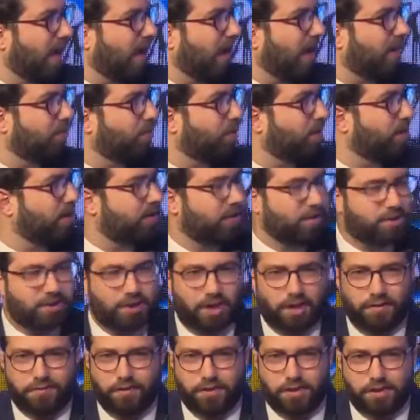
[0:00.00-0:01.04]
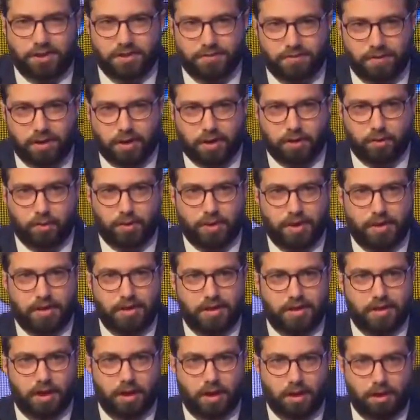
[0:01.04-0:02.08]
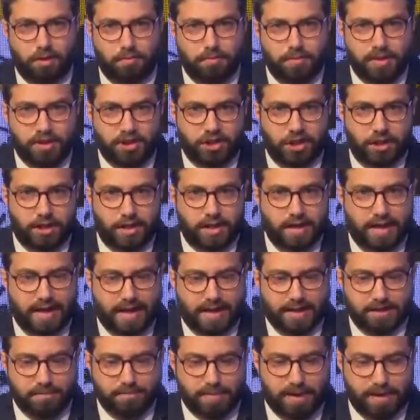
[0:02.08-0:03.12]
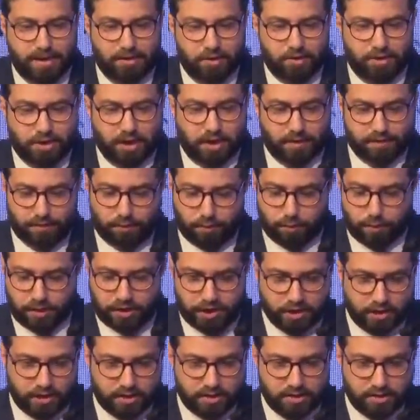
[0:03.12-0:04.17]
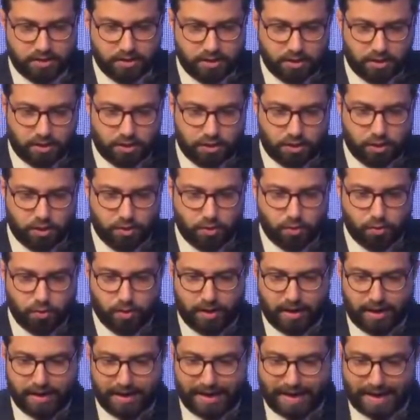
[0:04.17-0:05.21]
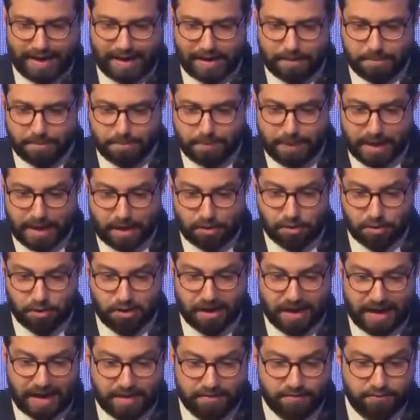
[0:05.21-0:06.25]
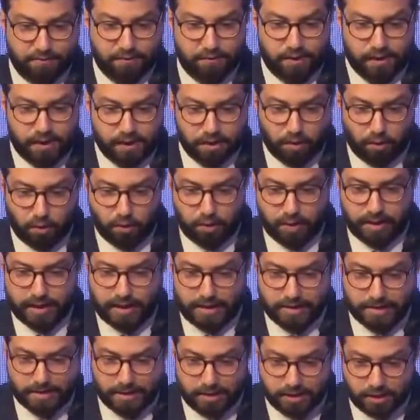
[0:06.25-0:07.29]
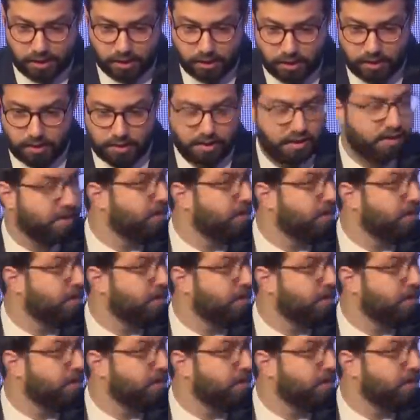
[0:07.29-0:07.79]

I wanted to start first of all with our mission as Microsoft, which is to empower every organization,